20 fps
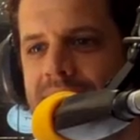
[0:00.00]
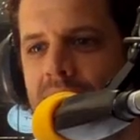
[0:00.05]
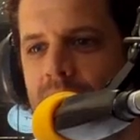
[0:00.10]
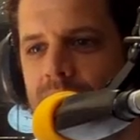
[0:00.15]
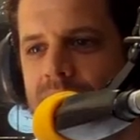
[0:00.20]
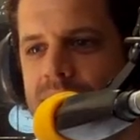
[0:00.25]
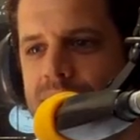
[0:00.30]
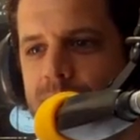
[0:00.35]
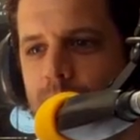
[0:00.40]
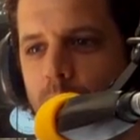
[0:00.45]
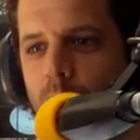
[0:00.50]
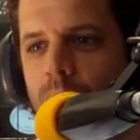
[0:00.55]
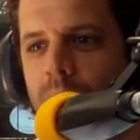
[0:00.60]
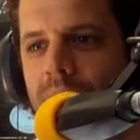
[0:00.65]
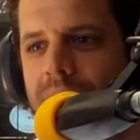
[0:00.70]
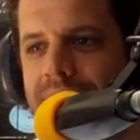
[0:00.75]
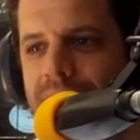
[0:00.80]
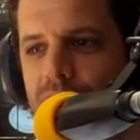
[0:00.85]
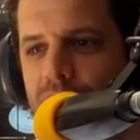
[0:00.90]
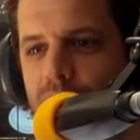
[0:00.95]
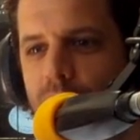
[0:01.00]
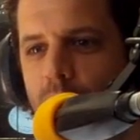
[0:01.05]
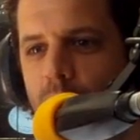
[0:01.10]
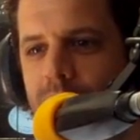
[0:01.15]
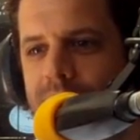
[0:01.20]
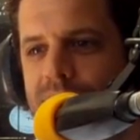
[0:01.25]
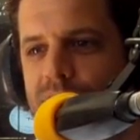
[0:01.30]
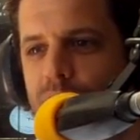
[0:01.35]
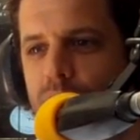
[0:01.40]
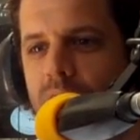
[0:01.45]
sounds more like you're
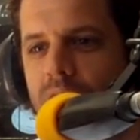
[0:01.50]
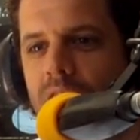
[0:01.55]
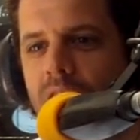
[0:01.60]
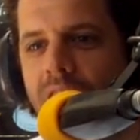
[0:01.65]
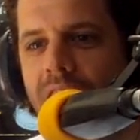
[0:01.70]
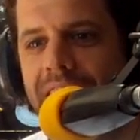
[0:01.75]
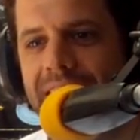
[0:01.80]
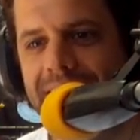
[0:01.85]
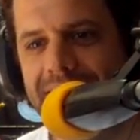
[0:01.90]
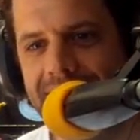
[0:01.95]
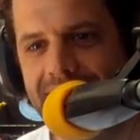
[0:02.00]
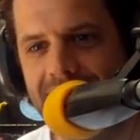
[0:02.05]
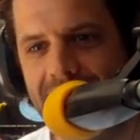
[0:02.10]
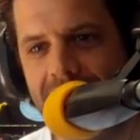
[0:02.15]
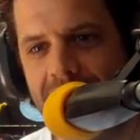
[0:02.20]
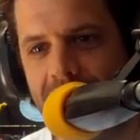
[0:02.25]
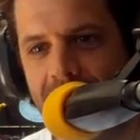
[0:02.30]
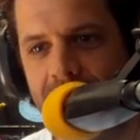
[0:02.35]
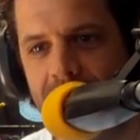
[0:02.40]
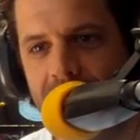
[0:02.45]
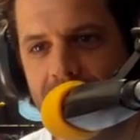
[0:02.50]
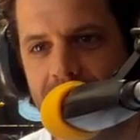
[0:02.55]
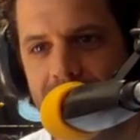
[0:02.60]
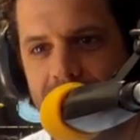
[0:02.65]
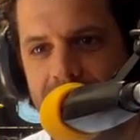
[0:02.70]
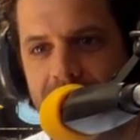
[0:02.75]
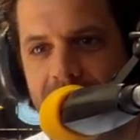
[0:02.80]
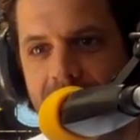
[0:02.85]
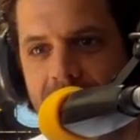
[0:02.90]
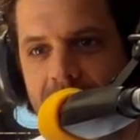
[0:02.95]
going to the Lion King
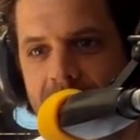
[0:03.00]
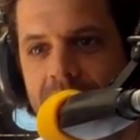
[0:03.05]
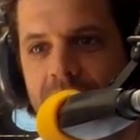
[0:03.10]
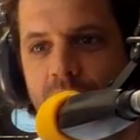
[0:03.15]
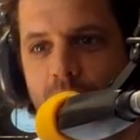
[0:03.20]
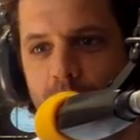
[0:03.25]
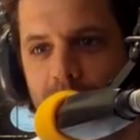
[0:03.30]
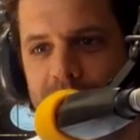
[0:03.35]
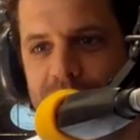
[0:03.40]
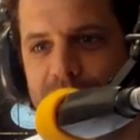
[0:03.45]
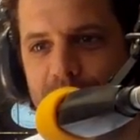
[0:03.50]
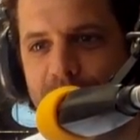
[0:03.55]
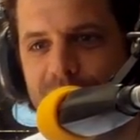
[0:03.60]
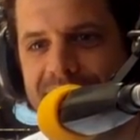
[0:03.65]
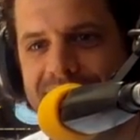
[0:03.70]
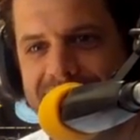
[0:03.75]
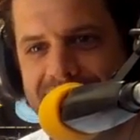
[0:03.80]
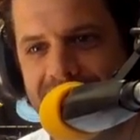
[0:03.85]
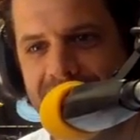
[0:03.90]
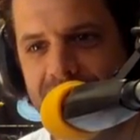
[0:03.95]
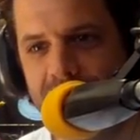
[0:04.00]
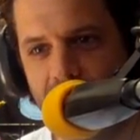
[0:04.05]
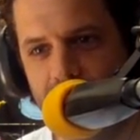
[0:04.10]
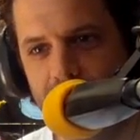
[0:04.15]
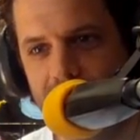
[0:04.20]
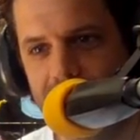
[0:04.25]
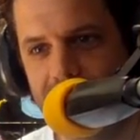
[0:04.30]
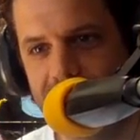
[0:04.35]
than going to a casino.